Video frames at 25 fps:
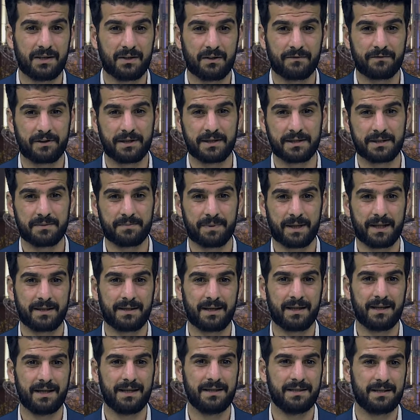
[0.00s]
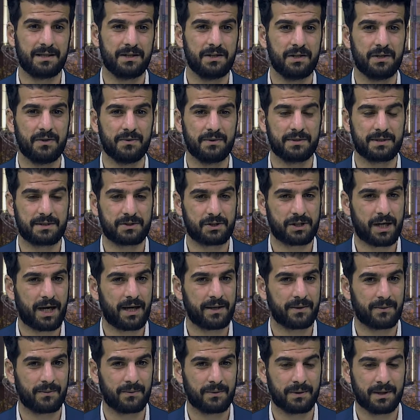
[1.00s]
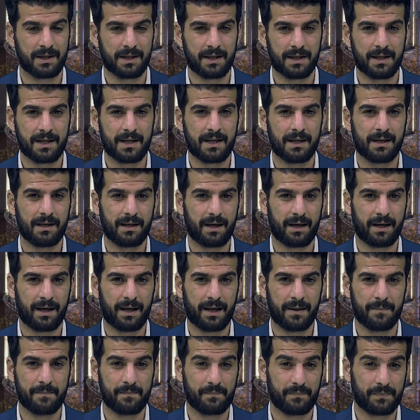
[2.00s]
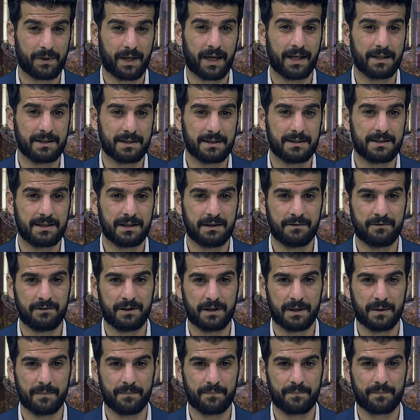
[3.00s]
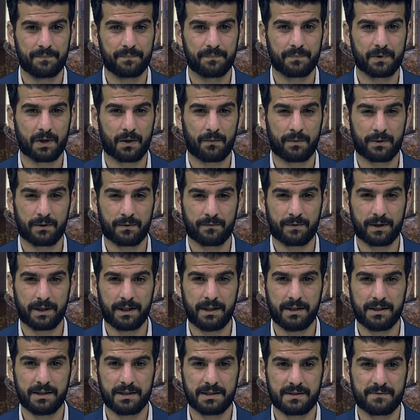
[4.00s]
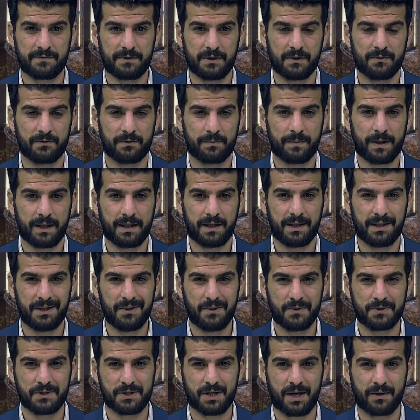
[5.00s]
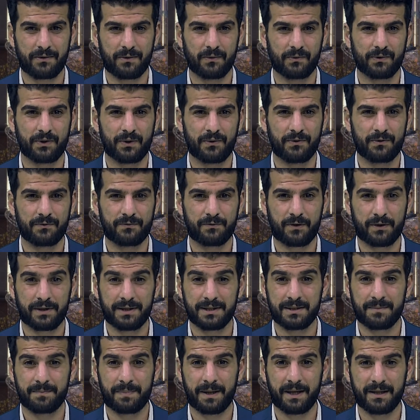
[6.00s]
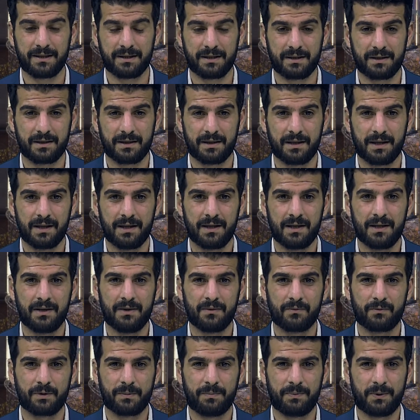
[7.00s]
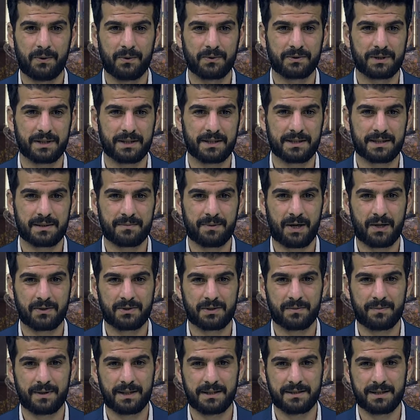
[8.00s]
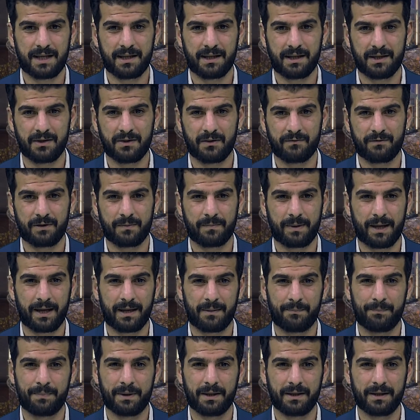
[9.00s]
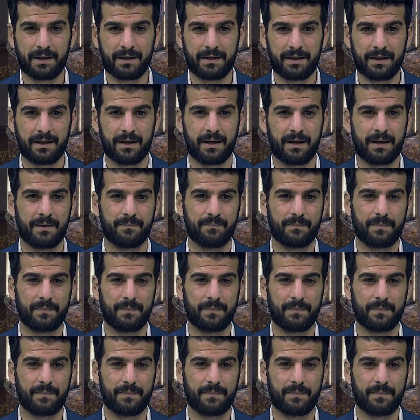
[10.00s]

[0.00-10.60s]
over independent Indian news channel, NDTV. One of the India's few remaining news channel known for independent reporting is about to be taken over by a billionaire